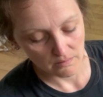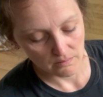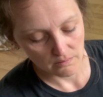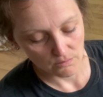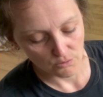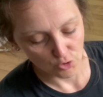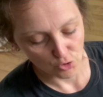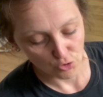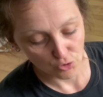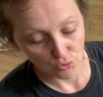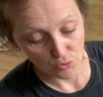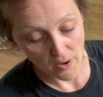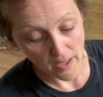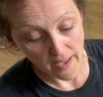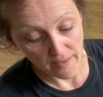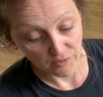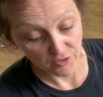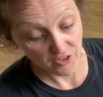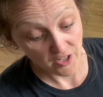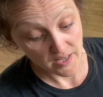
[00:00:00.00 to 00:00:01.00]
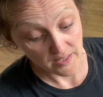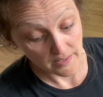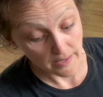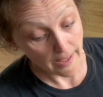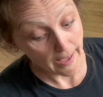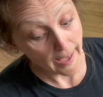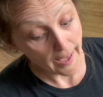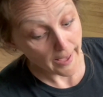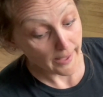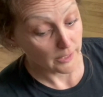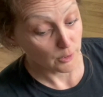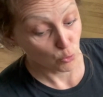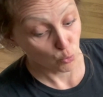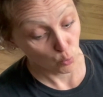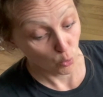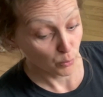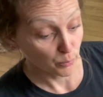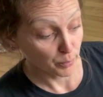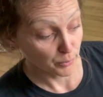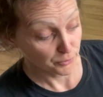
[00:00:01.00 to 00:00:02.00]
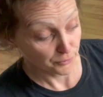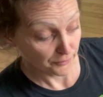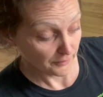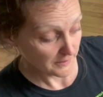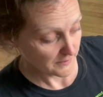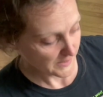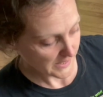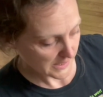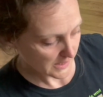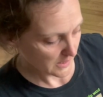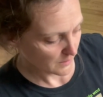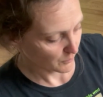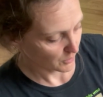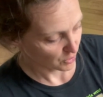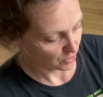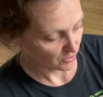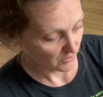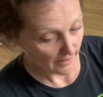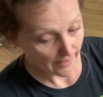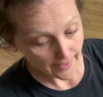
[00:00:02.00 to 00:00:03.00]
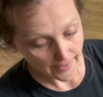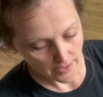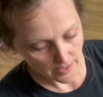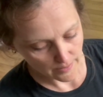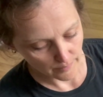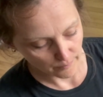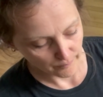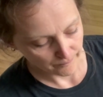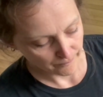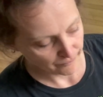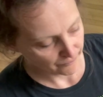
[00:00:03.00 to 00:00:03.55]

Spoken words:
you should have said add 1.5 centimeter hem.